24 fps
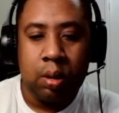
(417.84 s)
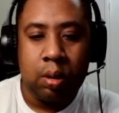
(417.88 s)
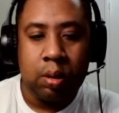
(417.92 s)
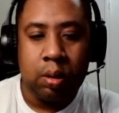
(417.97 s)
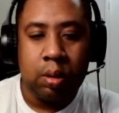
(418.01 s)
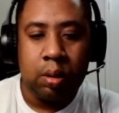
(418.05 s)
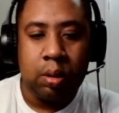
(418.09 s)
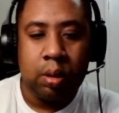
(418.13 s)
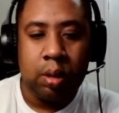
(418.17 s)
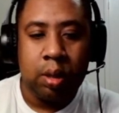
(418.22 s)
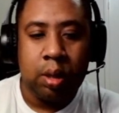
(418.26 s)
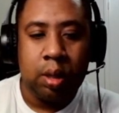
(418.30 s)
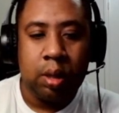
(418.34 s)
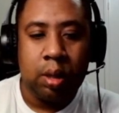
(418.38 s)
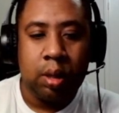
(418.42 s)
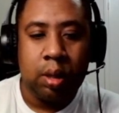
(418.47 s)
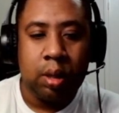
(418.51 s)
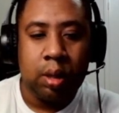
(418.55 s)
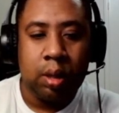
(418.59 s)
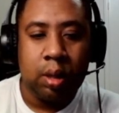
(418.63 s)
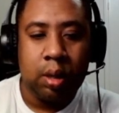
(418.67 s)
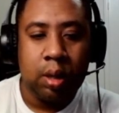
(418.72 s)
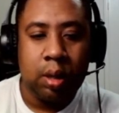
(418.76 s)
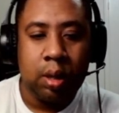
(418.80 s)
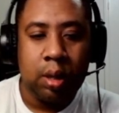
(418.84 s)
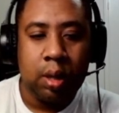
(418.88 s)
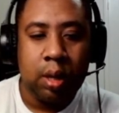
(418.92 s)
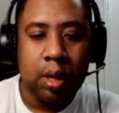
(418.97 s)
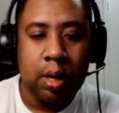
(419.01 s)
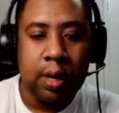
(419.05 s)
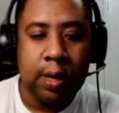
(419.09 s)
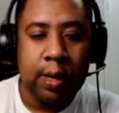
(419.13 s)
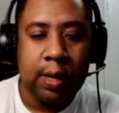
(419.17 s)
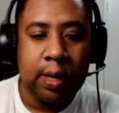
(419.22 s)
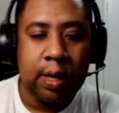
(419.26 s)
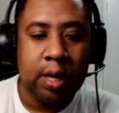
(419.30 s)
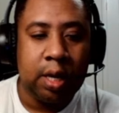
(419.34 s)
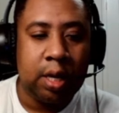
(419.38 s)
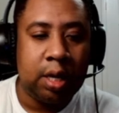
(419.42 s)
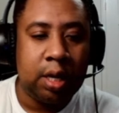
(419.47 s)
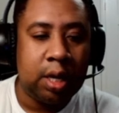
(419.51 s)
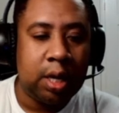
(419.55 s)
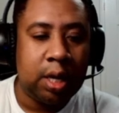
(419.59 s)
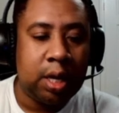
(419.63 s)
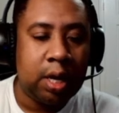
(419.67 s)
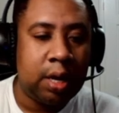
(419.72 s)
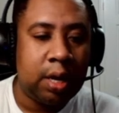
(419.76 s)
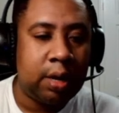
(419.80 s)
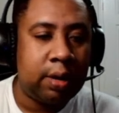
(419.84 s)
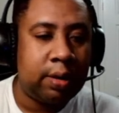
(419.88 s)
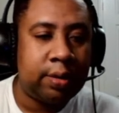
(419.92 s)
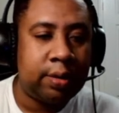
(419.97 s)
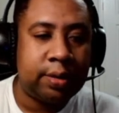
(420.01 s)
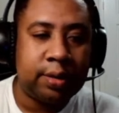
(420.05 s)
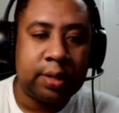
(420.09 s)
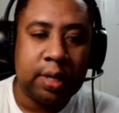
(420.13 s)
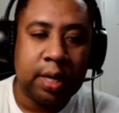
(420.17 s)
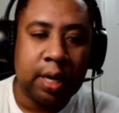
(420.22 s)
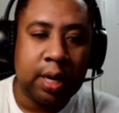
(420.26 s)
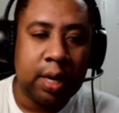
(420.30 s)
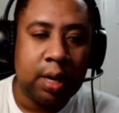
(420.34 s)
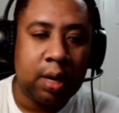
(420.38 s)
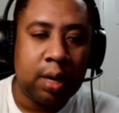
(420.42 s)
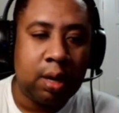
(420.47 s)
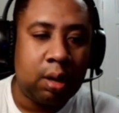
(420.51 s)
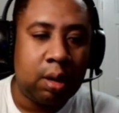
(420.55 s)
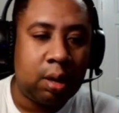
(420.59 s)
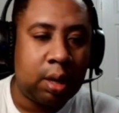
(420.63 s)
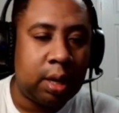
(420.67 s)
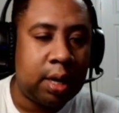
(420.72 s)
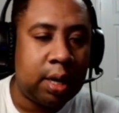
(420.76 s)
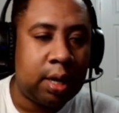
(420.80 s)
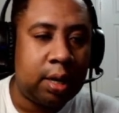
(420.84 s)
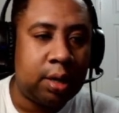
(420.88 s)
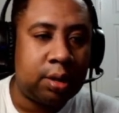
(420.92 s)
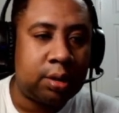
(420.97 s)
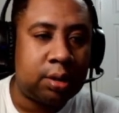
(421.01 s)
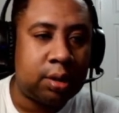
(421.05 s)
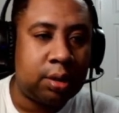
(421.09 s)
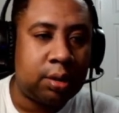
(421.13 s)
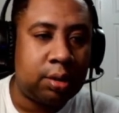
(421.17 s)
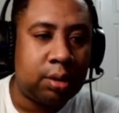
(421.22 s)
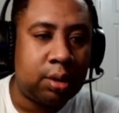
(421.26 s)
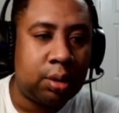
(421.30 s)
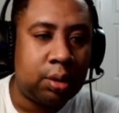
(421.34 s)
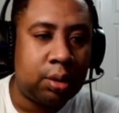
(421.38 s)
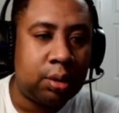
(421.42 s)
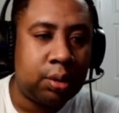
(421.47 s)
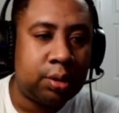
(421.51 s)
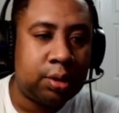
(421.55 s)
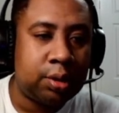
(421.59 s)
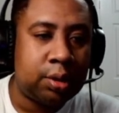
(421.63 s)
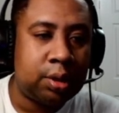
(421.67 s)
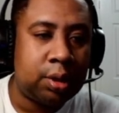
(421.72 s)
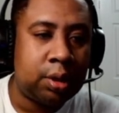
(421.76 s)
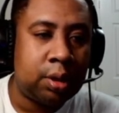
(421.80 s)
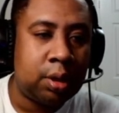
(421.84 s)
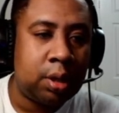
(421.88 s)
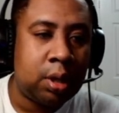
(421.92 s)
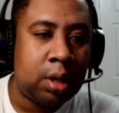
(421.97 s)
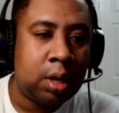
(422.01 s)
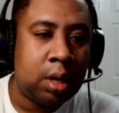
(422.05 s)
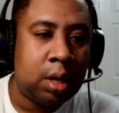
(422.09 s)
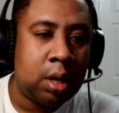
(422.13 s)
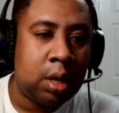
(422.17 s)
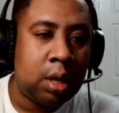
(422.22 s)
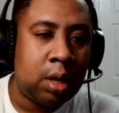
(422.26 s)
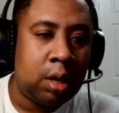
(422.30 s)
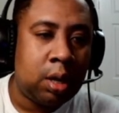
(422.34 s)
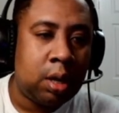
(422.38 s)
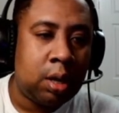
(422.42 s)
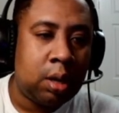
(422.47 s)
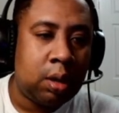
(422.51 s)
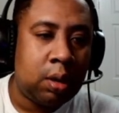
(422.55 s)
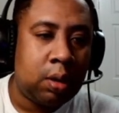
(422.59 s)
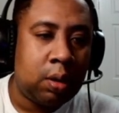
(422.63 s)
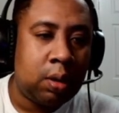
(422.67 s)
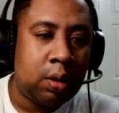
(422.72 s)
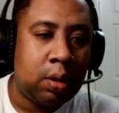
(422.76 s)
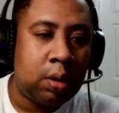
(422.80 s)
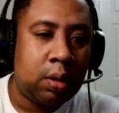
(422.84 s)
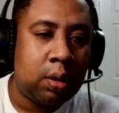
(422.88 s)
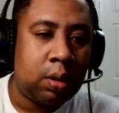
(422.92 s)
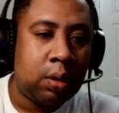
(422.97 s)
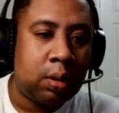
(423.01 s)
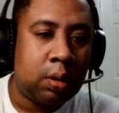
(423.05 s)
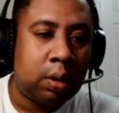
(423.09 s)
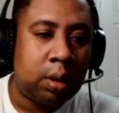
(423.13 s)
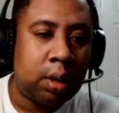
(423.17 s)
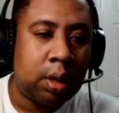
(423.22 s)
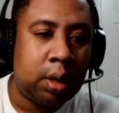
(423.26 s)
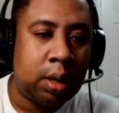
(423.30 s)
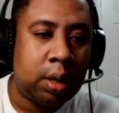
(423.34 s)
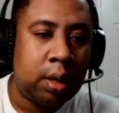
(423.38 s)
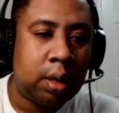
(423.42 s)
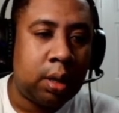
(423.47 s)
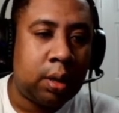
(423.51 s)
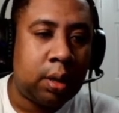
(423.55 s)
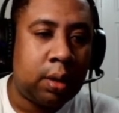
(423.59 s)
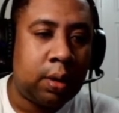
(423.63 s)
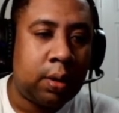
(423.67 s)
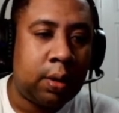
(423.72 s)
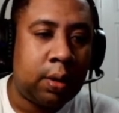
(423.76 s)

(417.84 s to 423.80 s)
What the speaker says: Alright, indicators, again, I'll get into those. Okay,